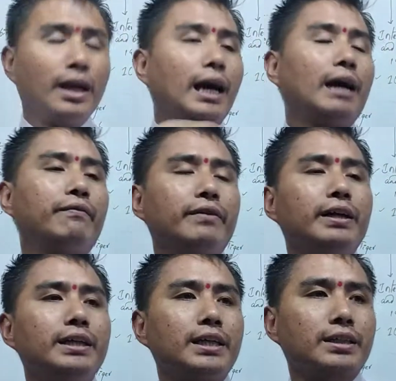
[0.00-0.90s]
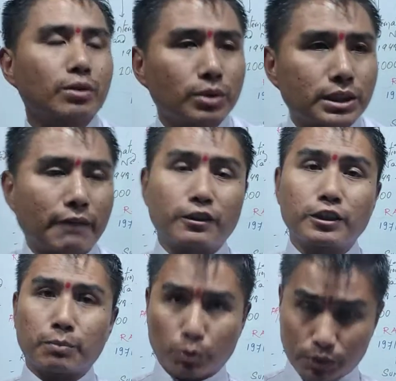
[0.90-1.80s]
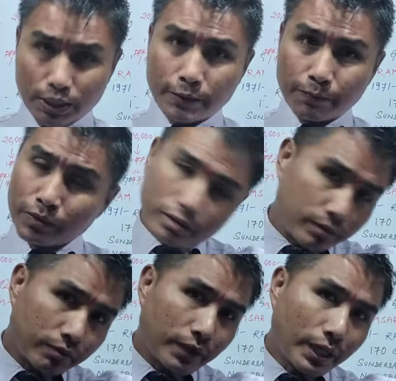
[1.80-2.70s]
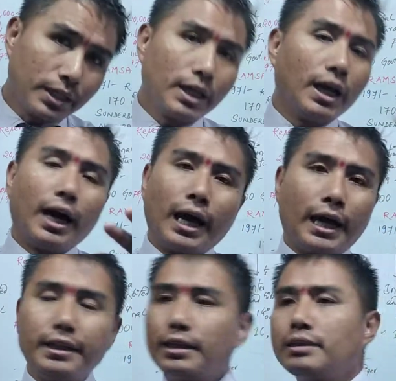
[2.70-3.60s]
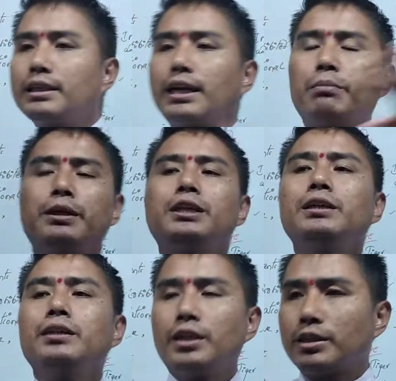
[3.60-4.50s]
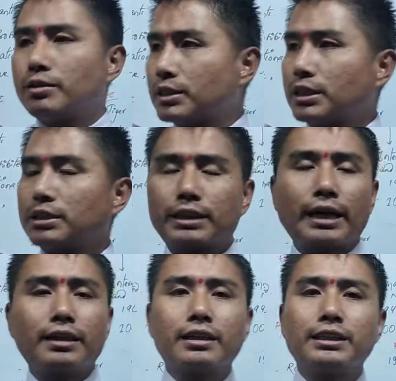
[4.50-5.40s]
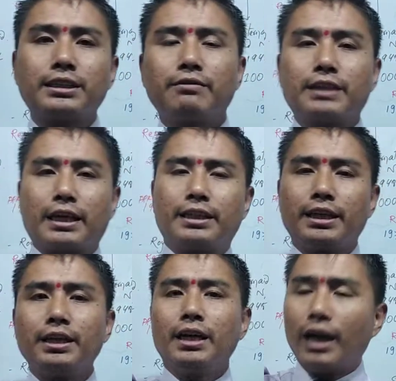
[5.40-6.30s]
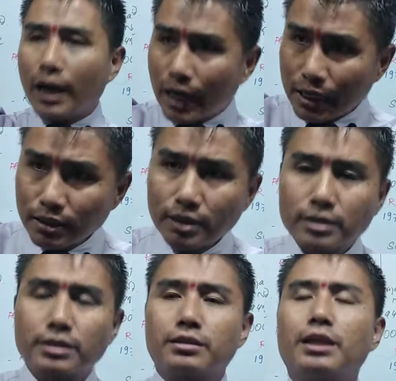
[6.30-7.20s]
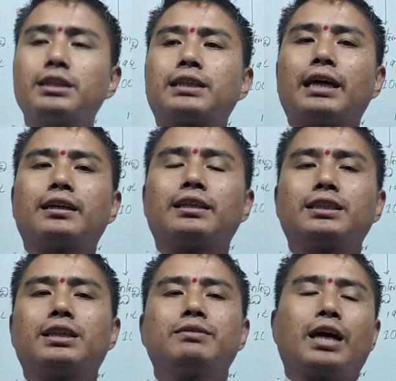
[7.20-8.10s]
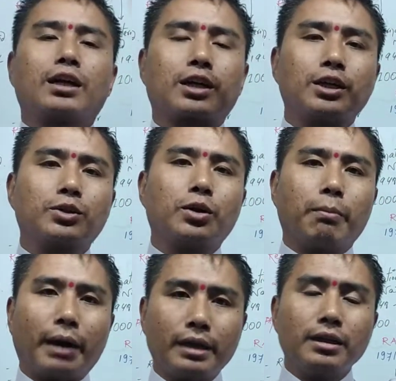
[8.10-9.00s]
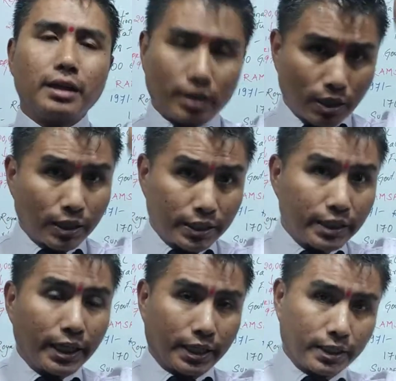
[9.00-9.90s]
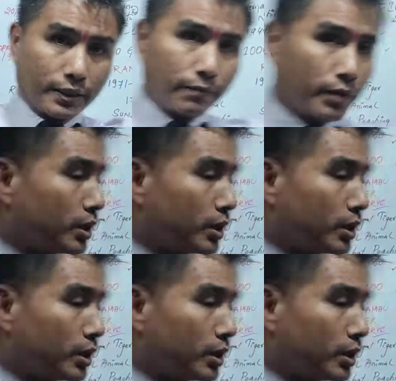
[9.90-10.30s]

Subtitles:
and field director looks after the project. Fine. And then there are many such tiger reserves are there, and such tiger reserves are controlled by a director.